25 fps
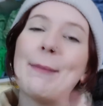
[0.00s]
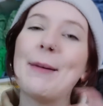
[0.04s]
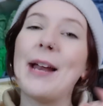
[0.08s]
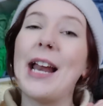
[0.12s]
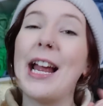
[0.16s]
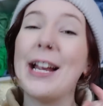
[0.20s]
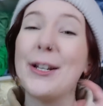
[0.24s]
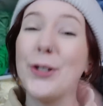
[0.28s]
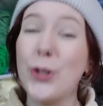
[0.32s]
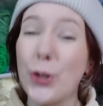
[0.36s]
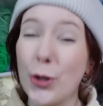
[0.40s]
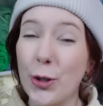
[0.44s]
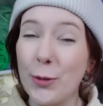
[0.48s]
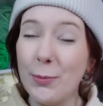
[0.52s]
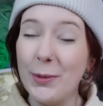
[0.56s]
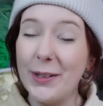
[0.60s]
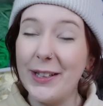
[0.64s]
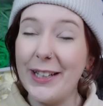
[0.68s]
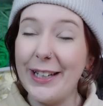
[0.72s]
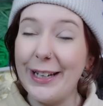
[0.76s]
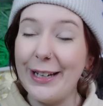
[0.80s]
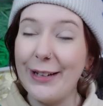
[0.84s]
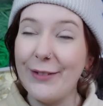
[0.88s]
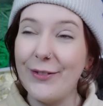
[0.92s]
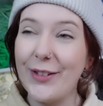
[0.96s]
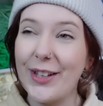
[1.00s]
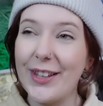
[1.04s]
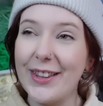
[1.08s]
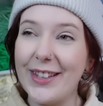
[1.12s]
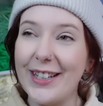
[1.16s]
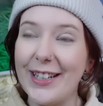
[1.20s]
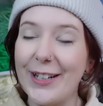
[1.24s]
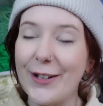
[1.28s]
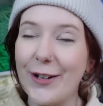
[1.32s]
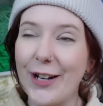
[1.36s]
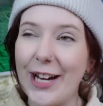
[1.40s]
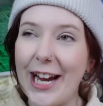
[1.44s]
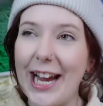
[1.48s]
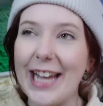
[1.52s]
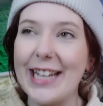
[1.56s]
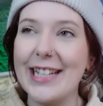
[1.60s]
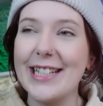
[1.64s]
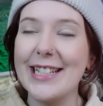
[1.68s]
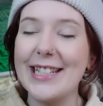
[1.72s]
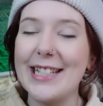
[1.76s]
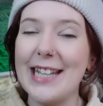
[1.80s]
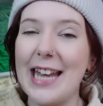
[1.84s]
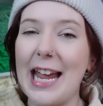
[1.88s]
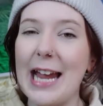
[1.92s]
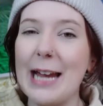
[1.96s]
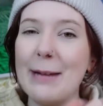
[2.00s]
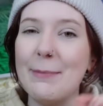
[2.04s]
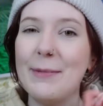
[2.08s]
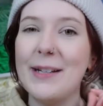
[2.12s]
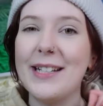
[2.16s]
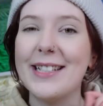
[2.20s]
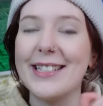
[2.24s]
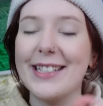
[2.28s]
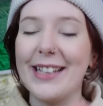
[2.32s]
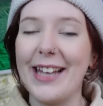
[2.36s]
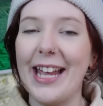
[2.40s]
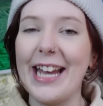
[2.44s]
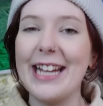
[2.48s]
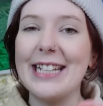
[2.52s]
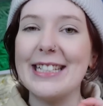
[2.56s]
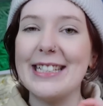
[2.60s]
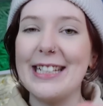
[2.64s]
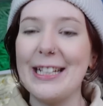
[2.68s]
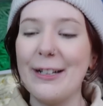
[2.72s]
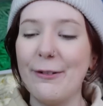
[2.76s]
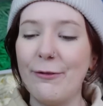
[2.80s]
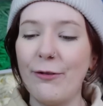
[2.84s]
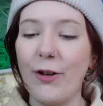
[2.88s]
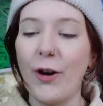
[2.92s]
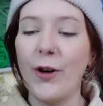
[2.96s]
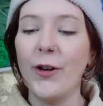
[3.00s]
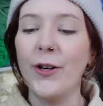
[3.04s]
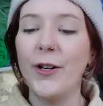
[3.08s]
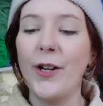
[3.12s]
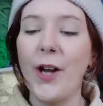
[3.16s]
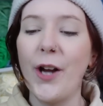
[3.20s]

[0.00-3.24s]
and I do believe the creator's name is Lazy Frog